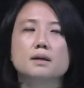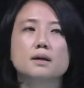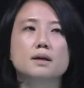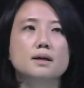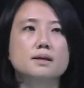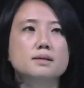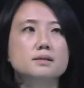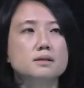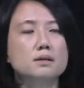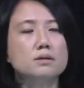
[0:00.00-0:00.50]

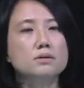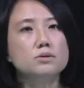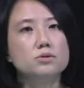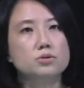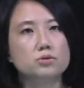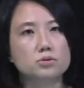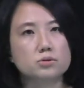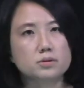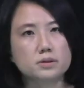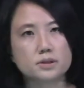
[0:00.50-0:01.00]
it's now
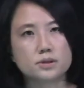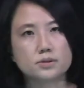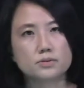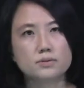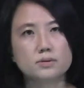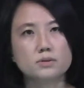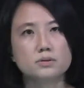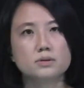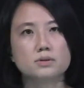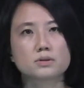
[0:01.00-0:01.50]

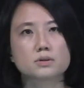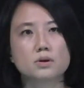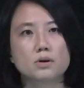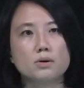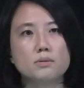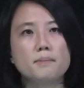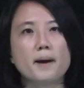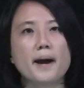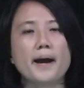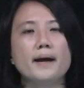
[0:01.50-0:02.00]
useful to go
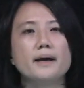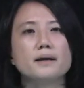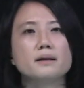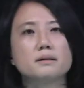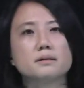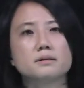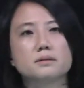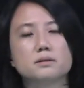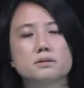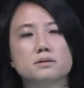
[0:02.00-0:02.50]
back
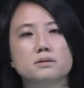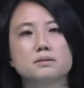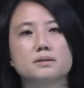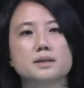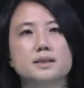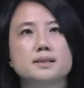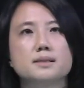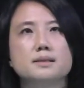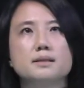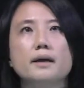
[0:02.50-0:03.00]
to
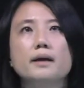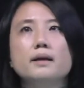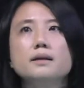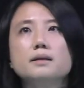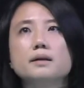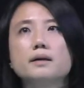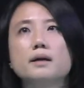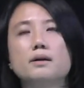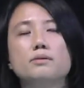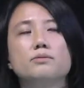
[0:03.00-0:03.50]
the state
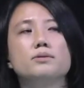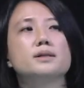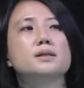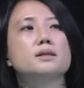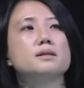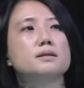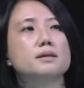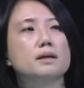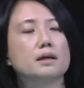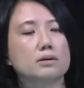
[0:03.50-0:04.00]
that I have
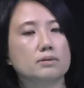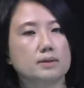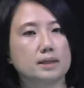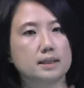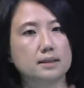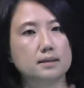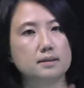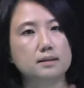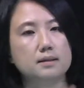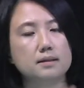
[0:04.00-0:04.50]
written down
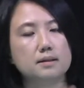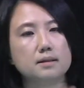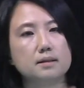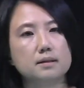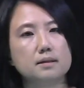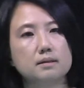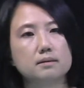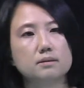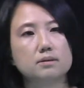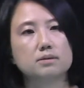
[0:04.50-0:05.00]

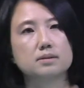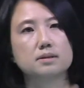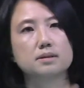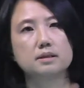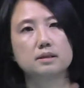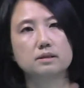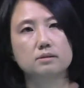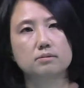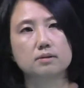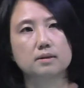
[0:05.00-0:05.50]
earlier to
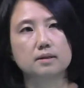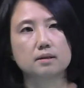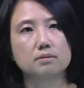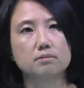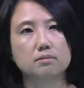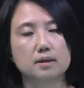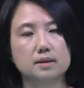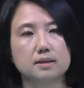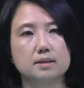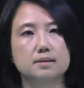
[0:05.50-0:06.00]
see really
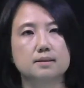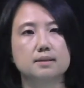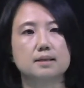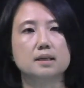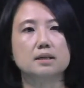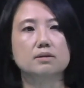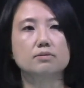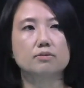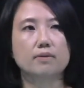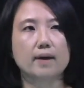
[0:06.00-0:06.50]
what is
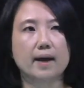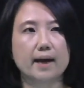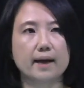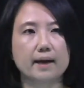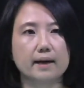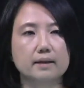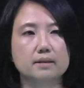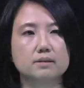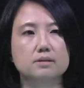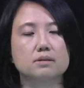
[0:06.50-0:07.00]
the
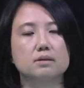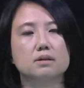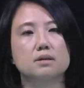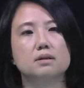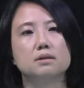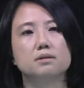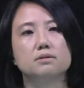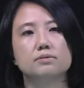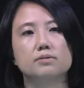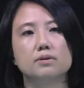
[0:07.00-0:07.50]
effect
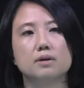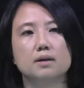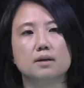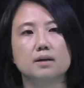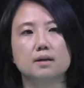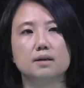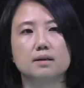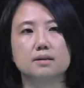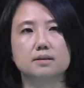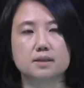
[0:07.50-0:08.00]
of
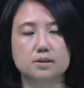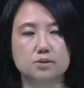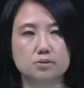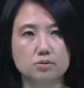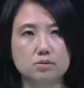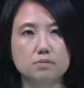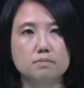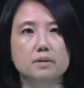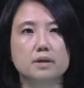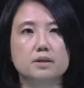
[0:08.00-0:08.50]
the
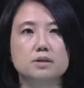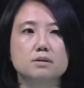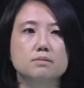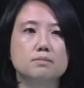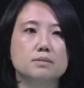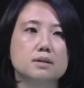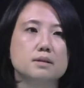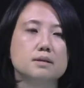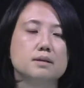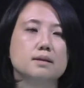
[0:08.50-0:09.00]
syndrome
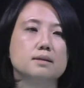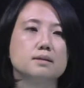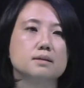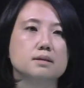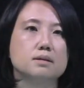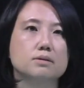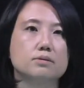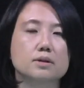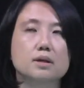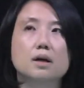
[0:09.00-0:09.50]
measurement and
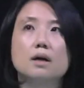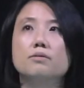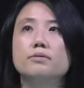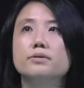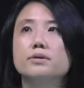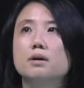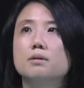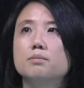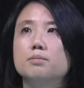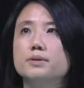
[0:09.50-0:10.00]
the
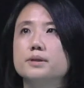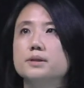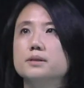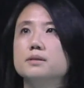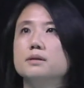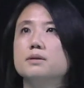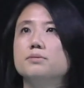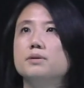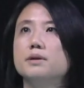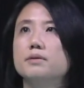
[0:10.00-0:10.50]
recovery operation
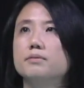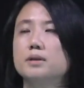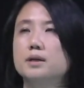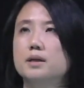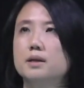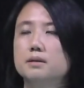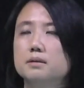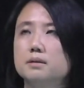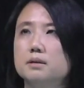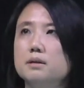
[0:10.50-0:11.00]
that we have
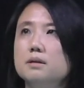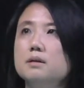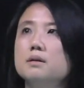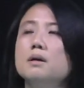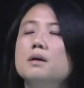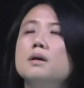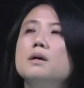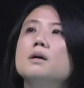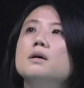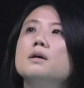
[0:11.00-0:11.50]
done.
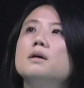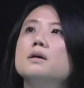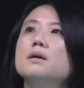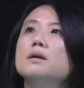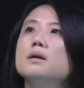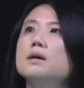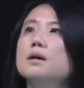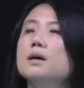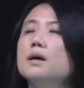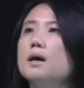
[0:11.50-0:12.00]

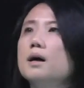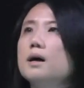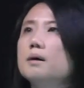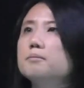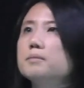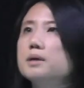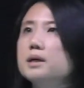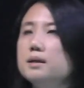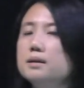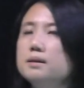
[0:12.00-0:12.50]

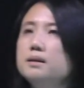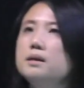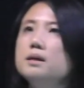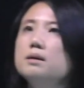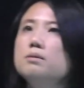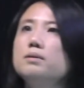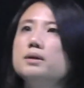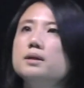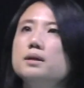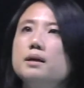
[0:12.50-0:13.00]

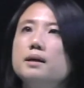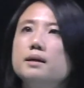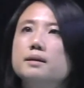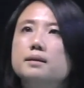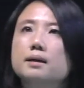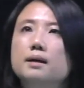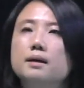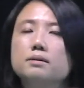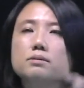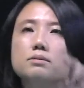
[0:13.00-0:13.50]
Earlier, what I had done